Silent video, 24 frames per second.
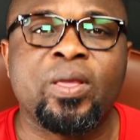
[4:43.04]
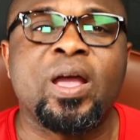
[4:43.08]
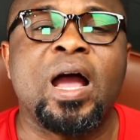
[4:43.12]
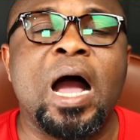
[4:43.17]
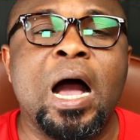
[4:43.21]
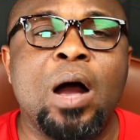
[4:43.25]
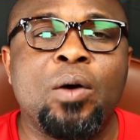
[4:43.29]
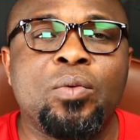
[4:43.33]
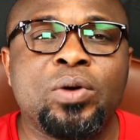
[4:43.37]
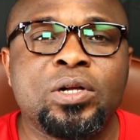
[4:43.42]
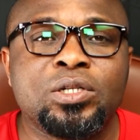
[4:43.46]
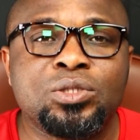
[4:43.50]

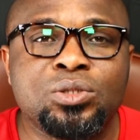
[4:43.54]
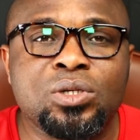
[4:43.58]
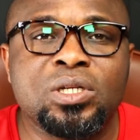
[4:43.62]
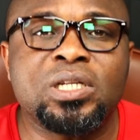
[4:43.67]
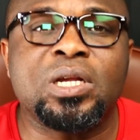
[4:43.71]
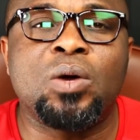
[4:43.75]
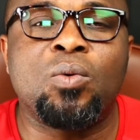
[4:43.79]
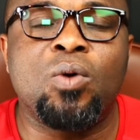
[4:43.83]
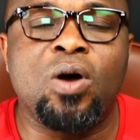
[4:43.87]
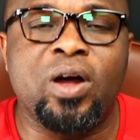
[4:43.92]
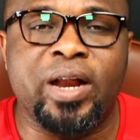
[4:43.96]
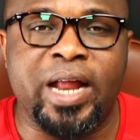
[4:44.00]
I will do
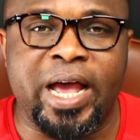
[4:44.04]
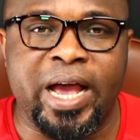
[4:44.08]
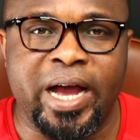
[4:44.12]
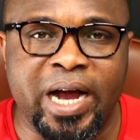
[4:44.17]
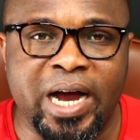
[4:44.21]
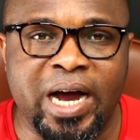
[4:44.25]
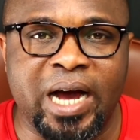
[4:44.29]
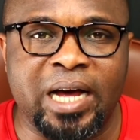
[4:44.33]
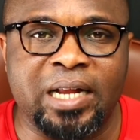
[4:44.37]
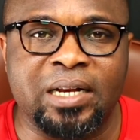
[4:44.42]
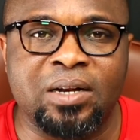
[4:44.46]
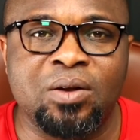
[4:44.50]
the one I
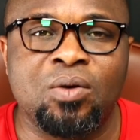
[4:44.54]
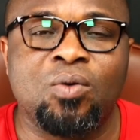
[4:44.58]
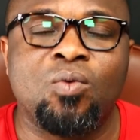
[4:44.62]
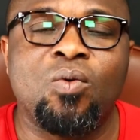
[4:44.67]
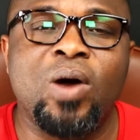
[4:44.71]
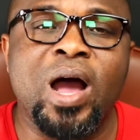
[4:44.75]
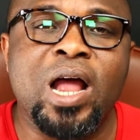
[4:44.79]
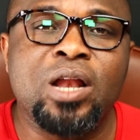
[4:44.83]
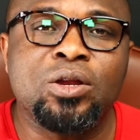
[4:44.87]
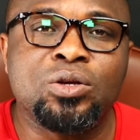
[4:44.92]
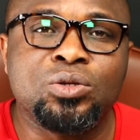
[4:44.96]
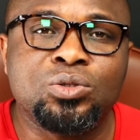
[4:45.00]
can
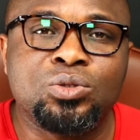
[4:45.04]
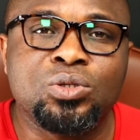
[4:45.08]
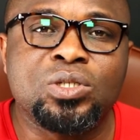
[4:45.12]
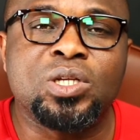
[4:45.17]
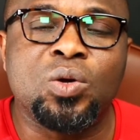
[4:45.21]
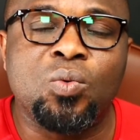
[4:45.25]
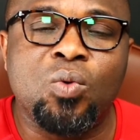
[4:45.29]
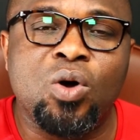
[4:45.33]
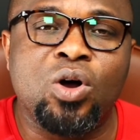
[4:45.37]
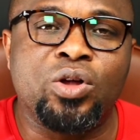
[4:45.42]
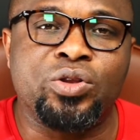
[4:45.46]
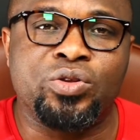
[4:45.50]
while you do
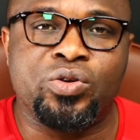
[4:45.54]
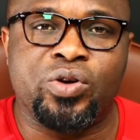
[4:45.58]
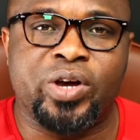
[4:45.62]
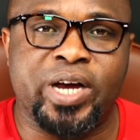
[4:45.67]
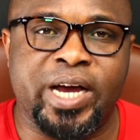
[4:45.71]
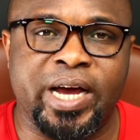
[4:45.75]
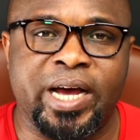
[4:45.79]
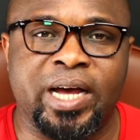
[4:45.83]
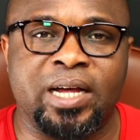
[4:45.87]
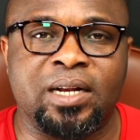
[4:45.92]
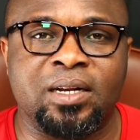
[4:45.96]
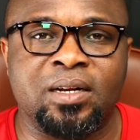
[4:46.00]
the one you
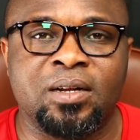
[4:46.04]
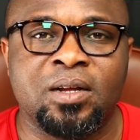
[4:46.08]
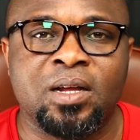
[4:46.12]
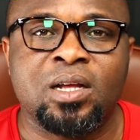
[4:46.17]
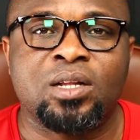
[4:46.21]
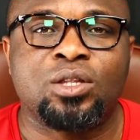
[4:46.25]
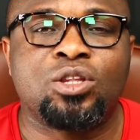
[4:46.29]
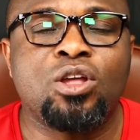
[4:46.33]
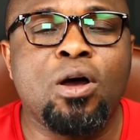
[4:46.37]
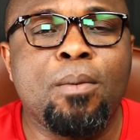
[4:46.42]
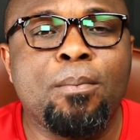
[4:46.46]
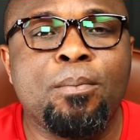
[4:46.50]
can.
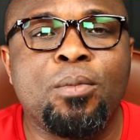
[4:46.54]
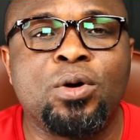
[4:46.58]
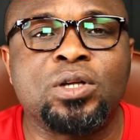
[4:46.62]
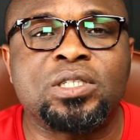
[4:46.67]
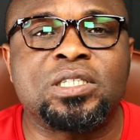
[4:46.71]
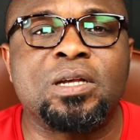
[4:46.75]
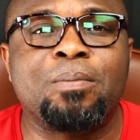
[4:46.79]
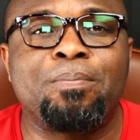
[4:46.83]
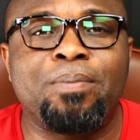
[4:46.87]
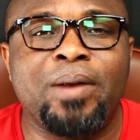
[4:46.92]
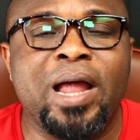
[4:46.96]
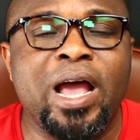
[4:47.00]
Don't
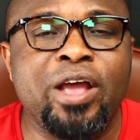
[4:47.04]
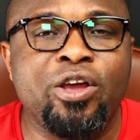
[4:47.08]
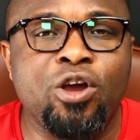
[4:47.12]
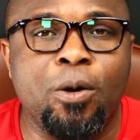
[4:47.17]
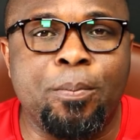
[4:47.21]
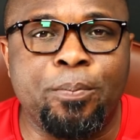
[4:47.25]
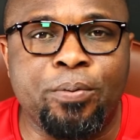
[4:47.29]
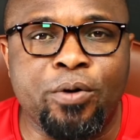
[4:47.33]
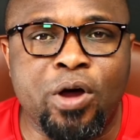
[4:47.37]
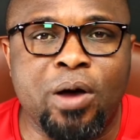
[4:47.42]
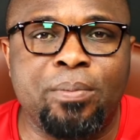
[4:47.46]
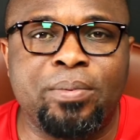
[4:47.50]
multiply your
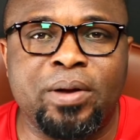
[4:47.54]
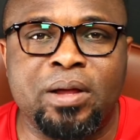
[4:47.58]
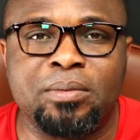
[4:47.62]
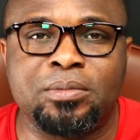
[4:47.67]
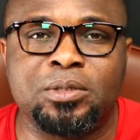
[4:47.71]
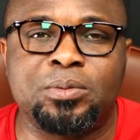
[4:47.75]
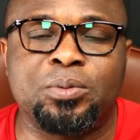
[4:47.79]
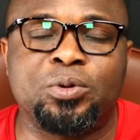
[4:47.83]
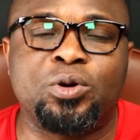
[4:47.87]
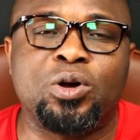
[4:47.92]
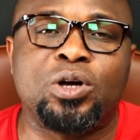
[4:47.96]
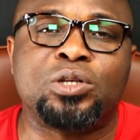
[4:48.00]

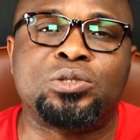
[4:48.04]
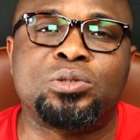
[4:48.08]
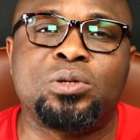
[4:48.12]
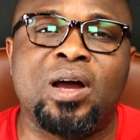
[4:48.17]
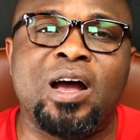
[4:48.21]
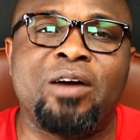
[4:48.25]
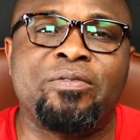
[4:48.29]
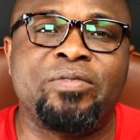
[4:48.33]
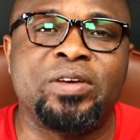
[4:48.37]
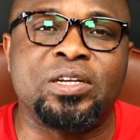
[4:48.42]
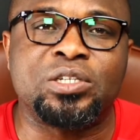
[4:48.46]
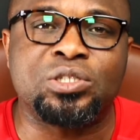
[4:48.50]
problems because you
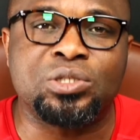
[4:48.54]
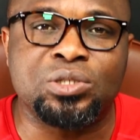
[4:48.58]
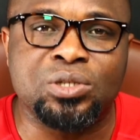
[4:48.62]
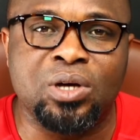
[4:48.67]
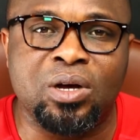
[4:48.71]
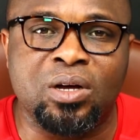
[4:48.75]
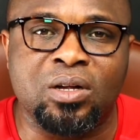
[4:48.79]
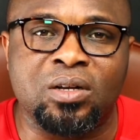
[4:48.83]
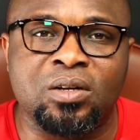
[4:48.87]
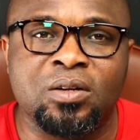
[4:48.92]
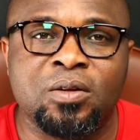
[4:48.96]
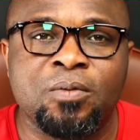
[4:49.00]
have a
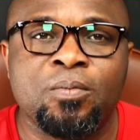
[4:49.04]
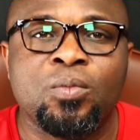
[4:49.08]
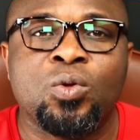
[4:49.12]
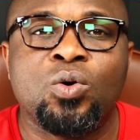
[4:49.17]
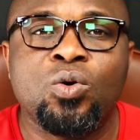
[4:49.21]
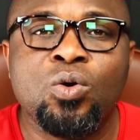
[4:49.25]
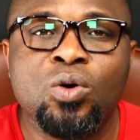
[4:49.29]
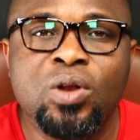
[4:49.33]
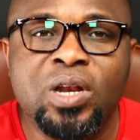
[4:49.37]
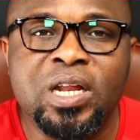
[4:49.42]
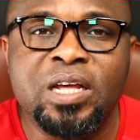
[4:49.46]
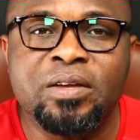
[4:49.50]
son
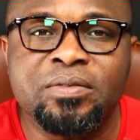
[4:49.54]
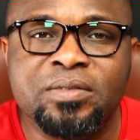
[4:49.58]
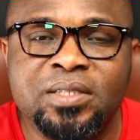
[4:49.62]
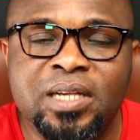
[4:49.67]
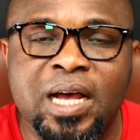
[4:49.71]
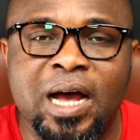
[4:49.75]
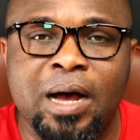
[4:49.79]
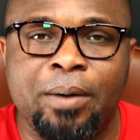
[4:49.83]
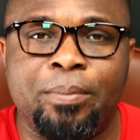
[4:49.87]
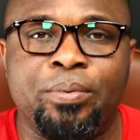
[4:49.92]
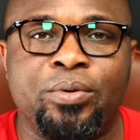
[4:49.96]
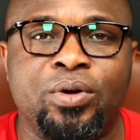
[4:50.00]
who lives
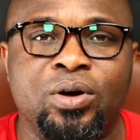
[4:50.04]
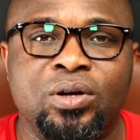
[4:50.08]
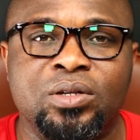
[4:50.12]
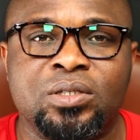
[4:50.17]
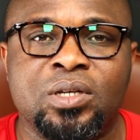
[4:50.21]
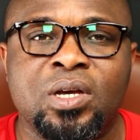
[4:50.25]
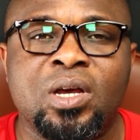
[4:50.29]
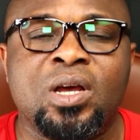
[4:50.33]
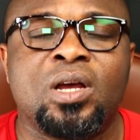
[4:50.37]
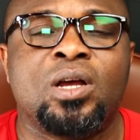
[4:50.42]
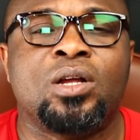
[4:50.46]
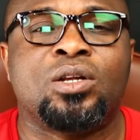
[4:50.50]
abroad.
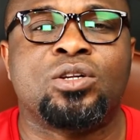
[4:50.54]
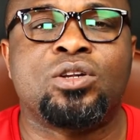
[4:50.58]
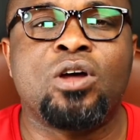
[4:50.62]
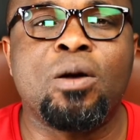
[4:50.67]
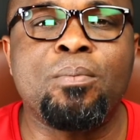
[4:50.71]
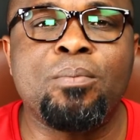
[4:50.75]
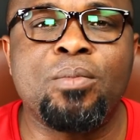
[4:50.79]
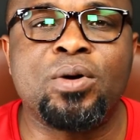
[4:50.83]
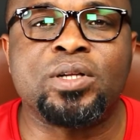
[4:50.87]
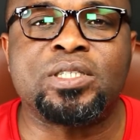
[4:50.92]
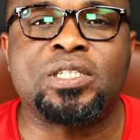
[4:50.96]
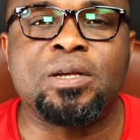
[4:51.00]

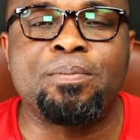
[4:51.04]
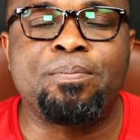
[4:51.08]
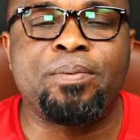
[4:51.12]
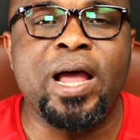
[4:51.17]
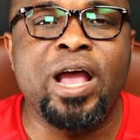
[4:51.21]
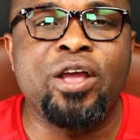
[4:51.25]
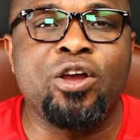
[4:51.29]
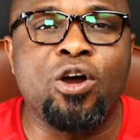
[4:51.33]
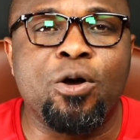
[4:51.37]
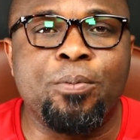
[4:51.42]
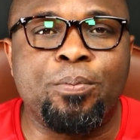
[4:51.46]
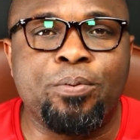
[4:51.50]
Don't
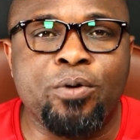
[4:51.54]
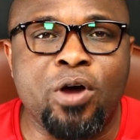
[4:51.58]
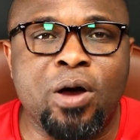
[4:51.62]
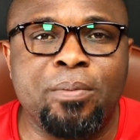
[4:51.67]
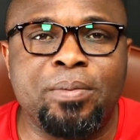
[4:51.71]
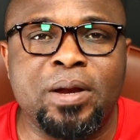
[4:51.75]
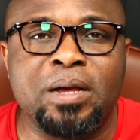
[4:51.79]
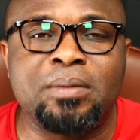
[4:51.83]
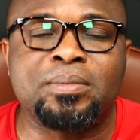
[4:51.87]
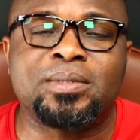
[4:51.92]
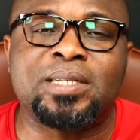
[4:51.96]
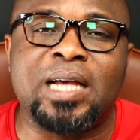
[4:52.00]
multiply your
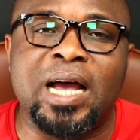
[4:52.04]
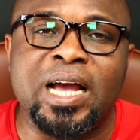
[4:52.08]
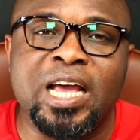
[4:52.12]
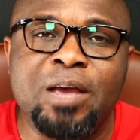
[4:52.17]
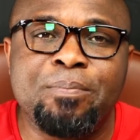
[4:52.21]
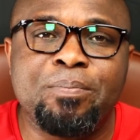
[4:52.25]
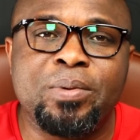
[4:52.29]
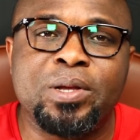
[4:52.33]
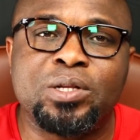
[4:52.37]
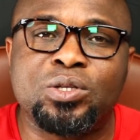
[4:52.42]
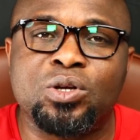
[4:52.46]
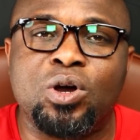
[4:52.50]
problems and
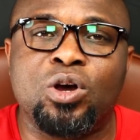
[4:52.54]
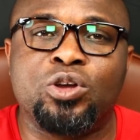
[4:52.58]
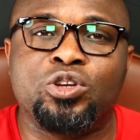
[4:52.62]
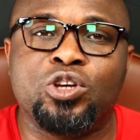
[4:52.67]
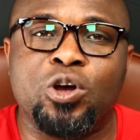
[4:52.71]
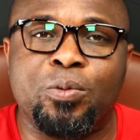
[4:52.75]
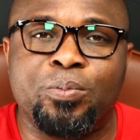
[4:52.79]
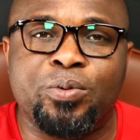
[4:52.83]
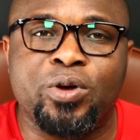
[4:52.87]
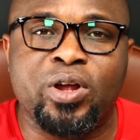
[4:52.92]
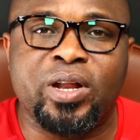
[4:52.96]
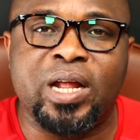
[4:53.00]
heap it on
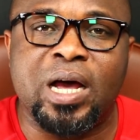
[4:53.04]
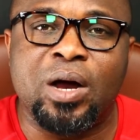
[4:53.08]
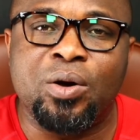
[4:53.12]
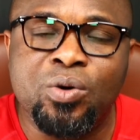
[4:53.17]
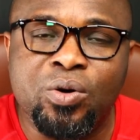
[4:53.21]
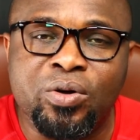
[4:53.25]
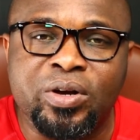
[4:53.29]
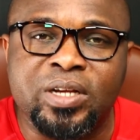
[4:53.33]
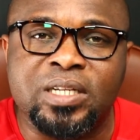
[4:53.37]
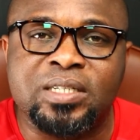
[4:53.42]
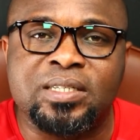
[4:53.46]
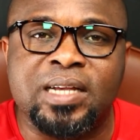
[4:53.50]
your brother
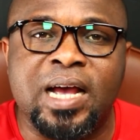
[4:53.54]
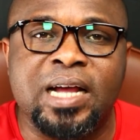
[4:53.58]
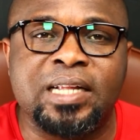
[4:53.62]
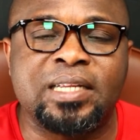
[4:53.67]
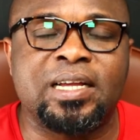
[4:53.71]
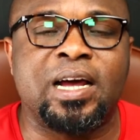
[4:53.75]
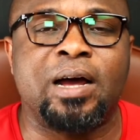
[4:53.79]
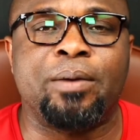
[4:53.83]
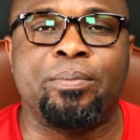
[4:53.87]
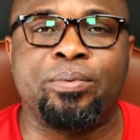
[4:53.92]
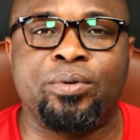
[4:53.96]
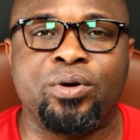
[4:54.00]
who resides
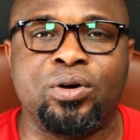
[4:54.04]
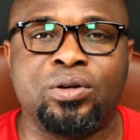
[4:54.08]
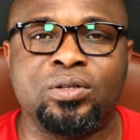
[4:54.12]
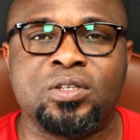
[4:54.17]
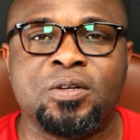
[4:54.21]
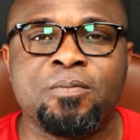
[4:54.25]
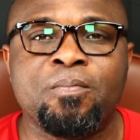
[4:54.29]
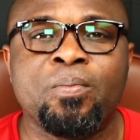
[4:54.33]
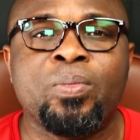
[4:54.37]
abroad.